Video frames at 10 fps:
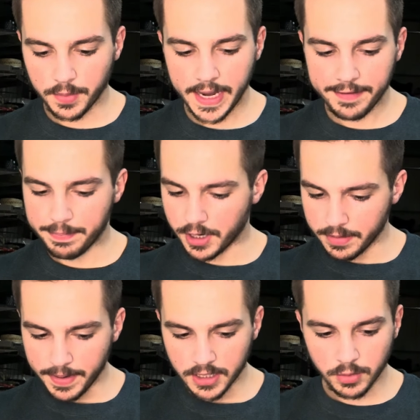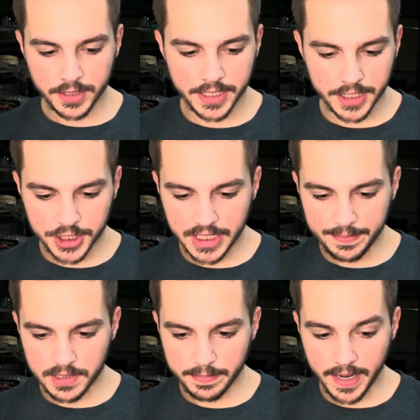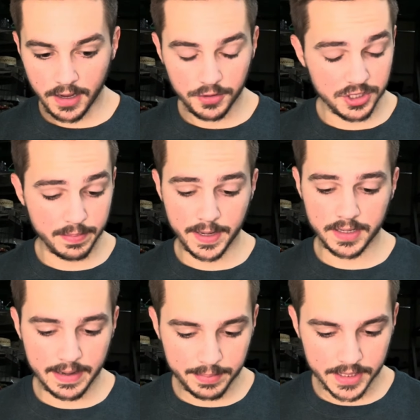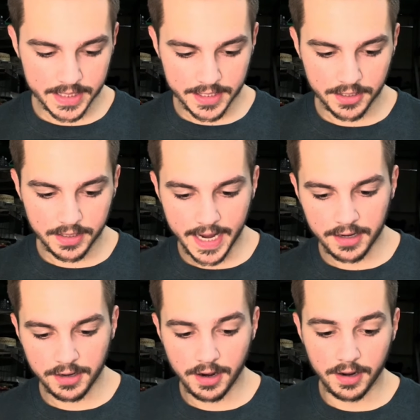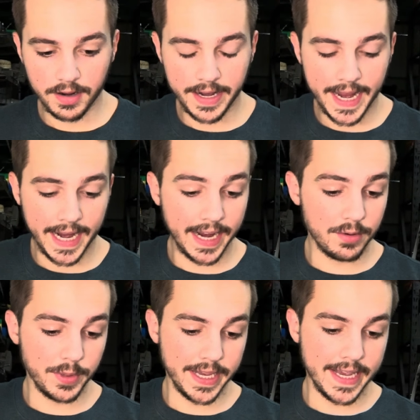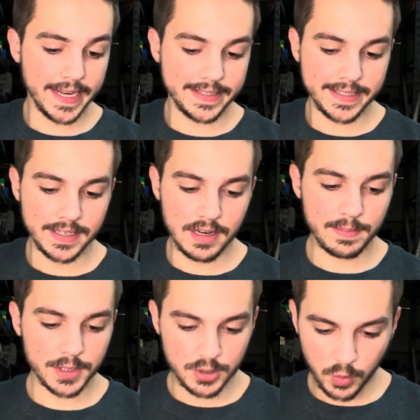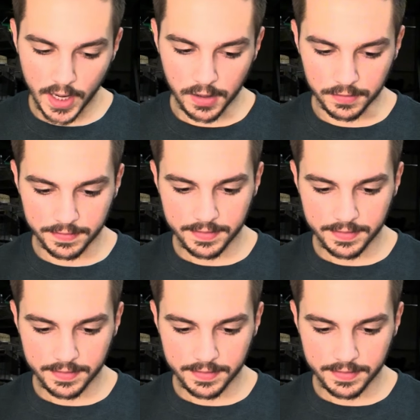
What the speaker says: We have Bar Barrel, which is a cheap spell. Spirit Empress is a good air card, and we get number 12.